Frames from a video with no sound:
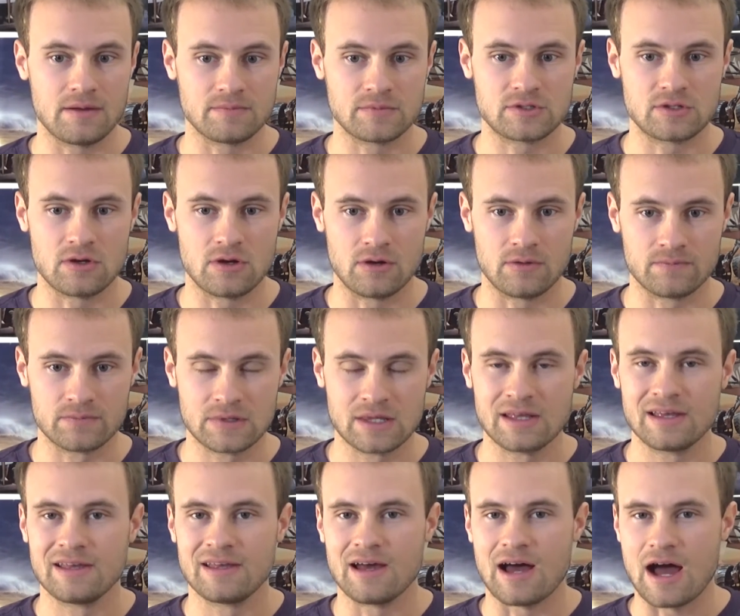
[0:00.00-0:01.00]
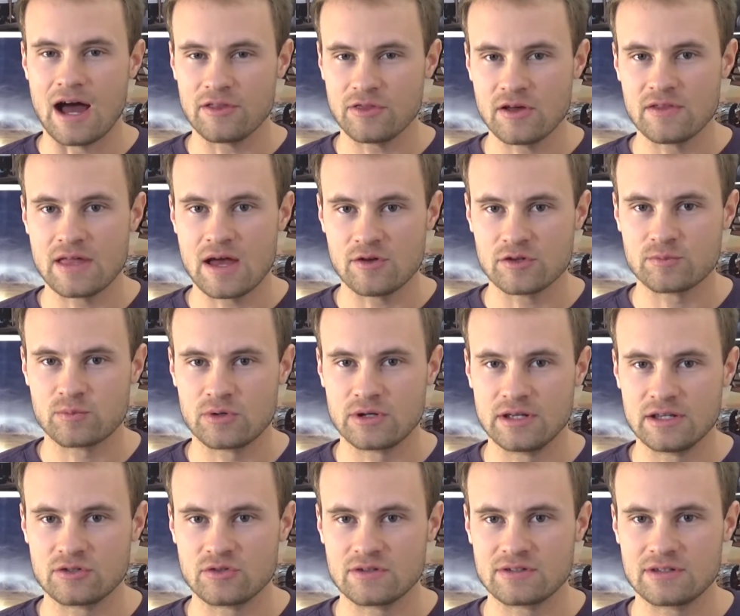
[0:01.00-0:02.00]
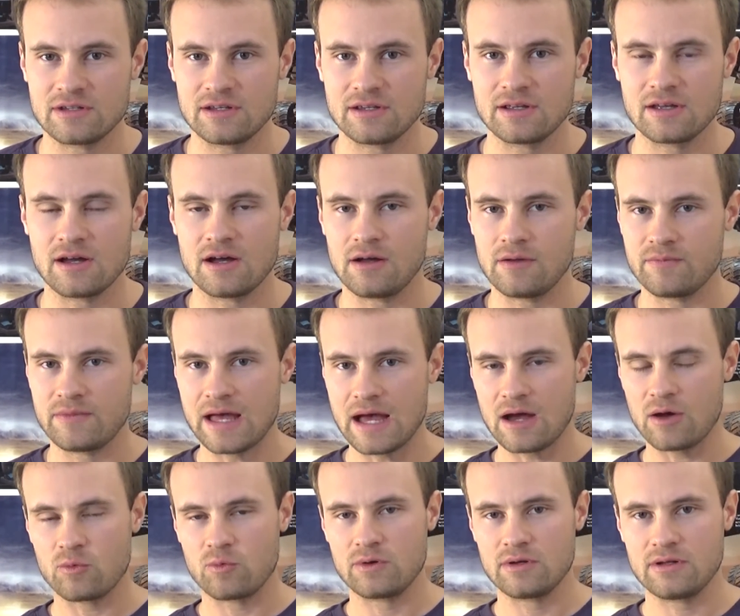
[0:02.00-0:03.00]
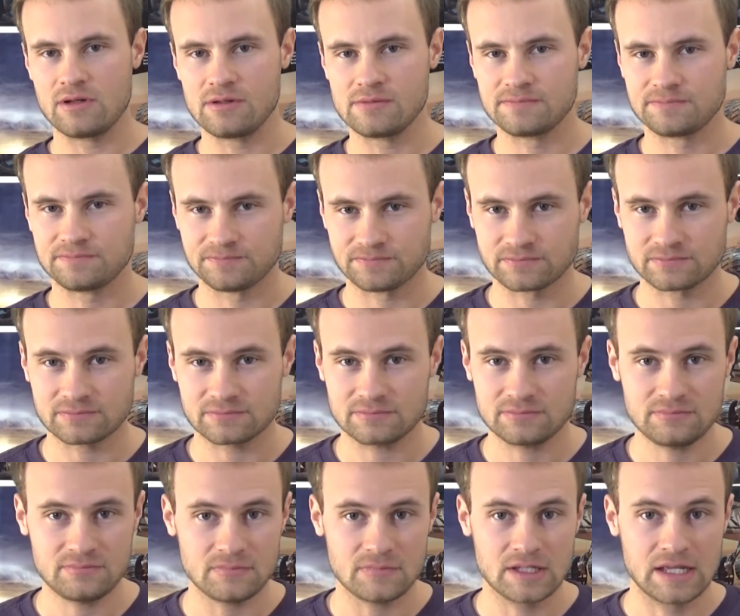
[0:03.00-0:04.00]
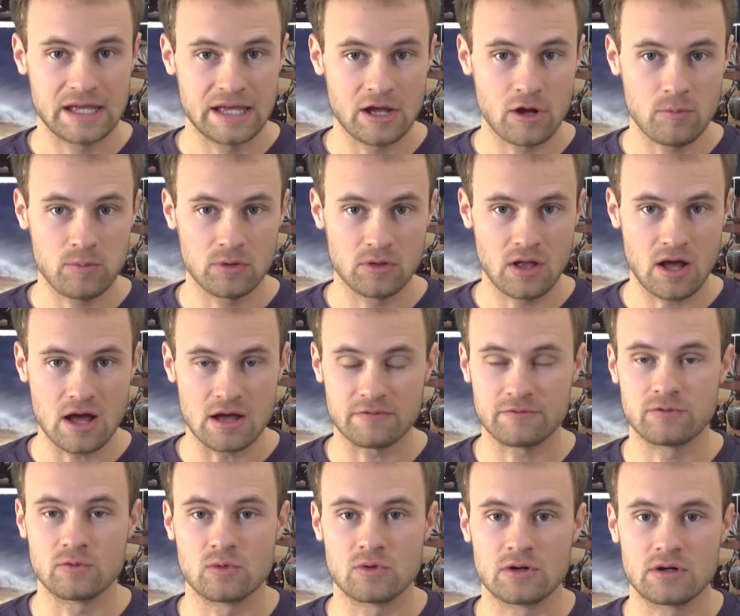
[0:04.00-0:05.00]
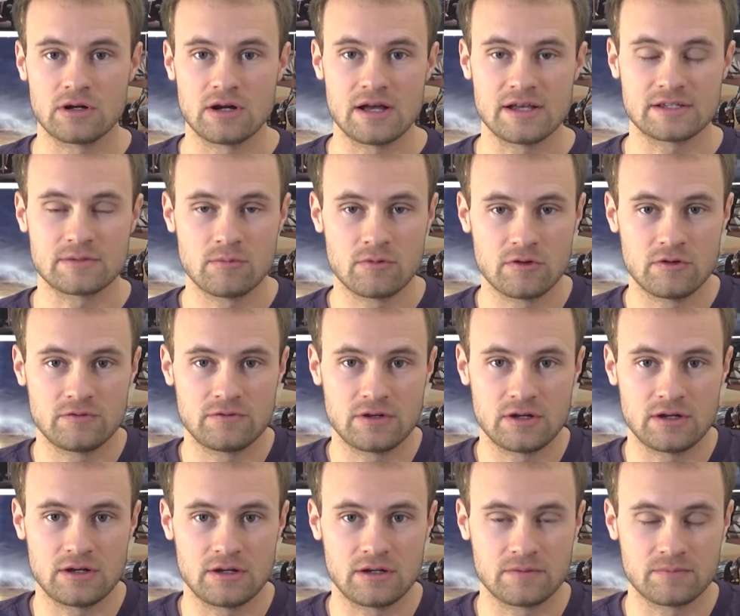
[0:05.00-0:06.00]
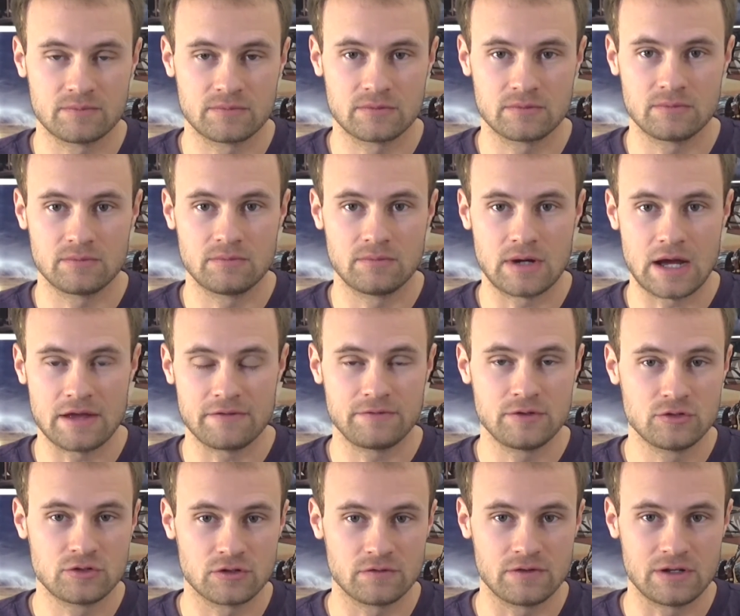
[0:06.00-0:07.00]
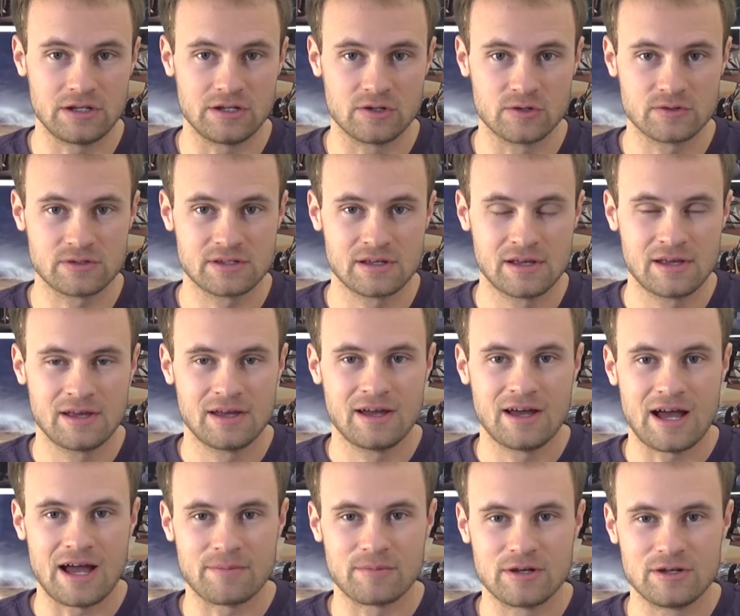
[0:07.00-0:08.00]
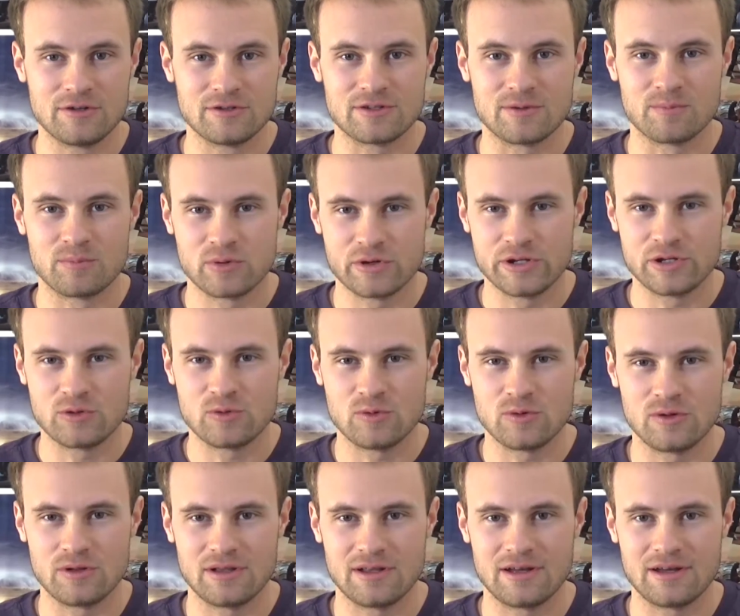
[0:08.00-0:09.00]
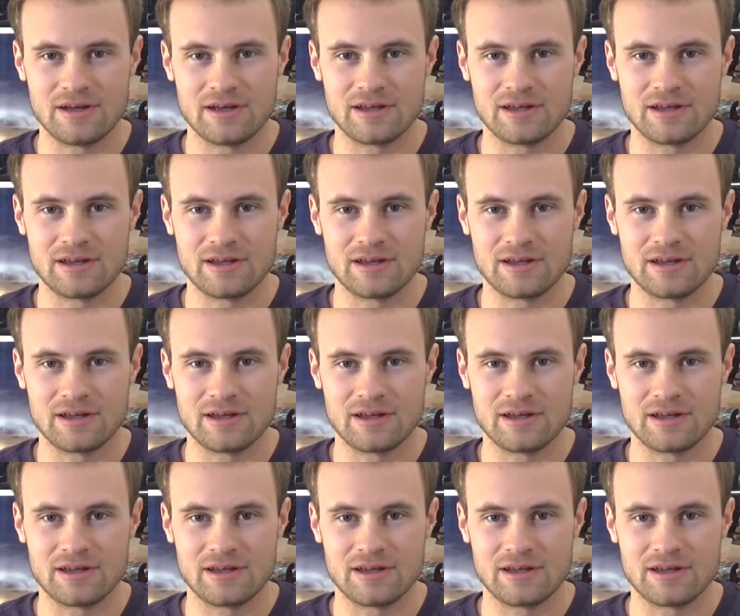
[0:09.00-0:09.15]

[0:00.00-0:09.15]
So I thought that was pretty interesting. That will help a lot for some of my future videos. I'm going to do some pretty cool